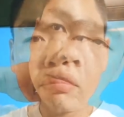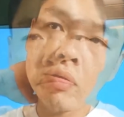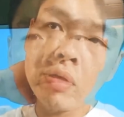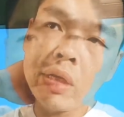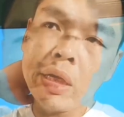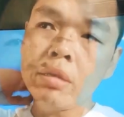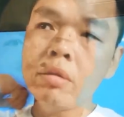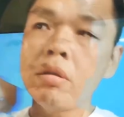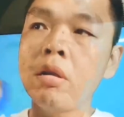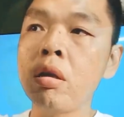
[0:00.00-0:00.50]
You
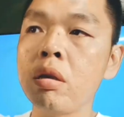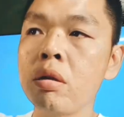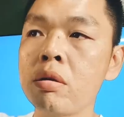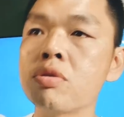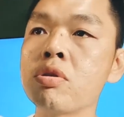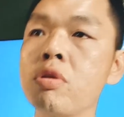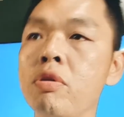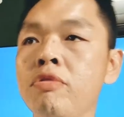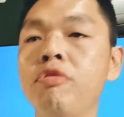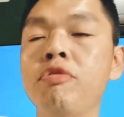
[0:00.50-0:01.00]
get
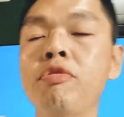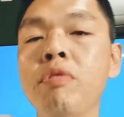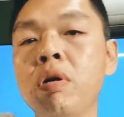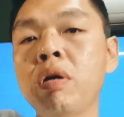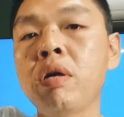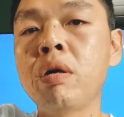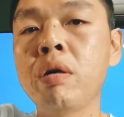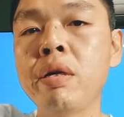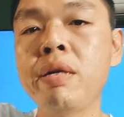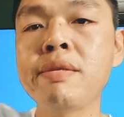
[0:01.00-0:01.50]
lots of
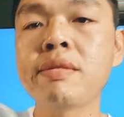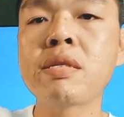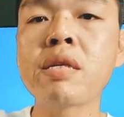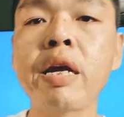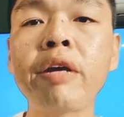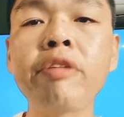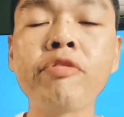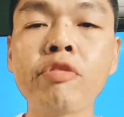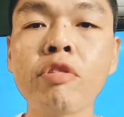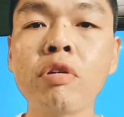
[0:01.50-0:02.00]
uh,
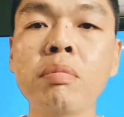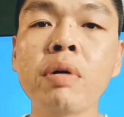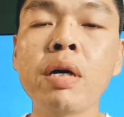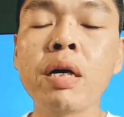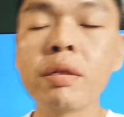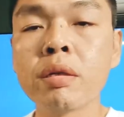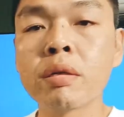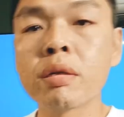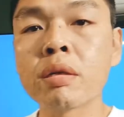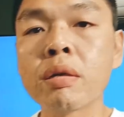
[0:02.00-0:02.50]
insight from
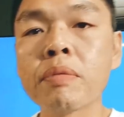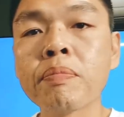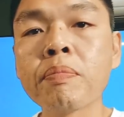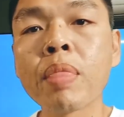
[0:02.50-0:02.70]
other